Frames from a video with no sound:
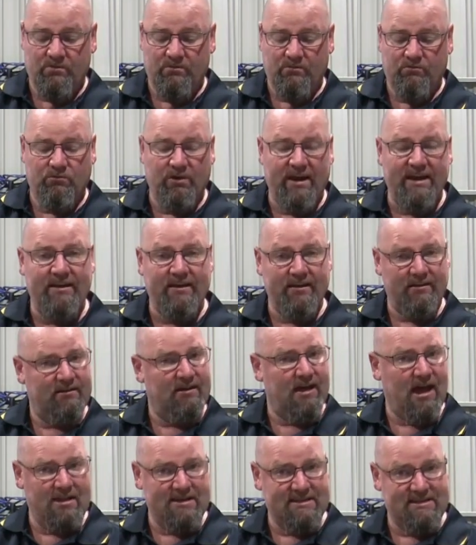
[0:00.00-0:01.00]
Read
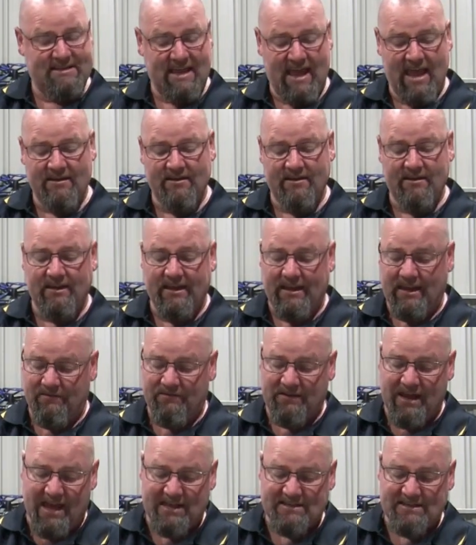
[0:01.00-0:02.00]
it, understand it. It
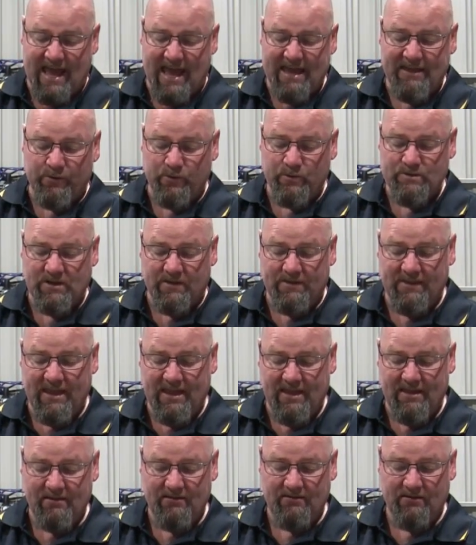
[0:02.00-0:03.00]
even has angles on
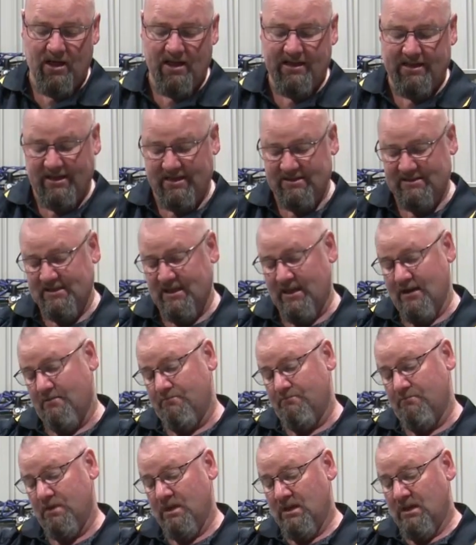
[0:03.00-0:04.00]
there, like
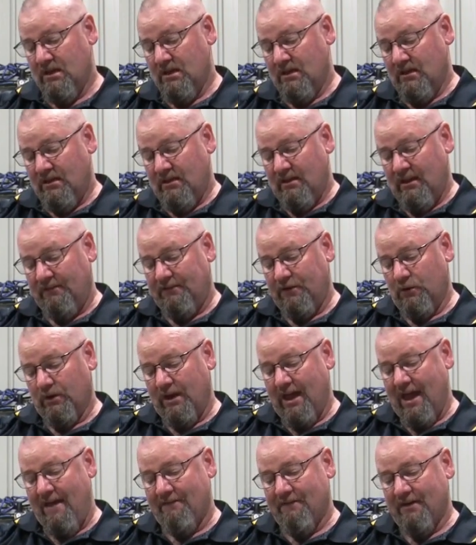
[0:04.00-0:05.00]
if you were
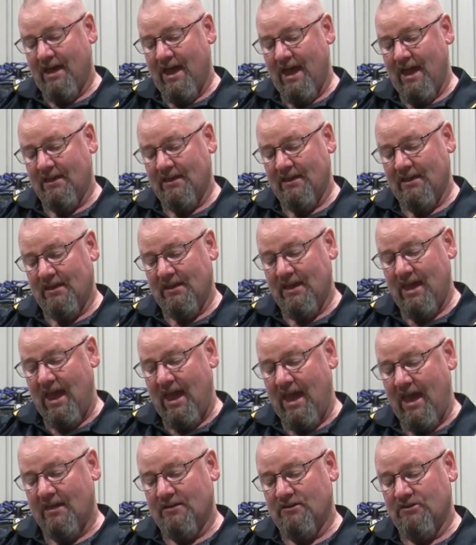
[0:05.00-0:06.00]
to have it hanging
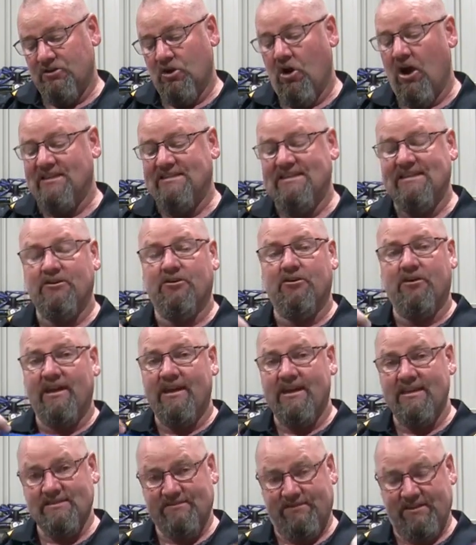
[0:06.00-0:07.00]
at 90
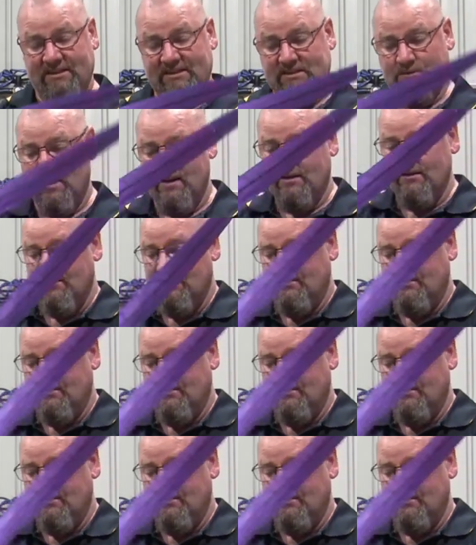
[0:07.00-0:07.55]
degrees for this one,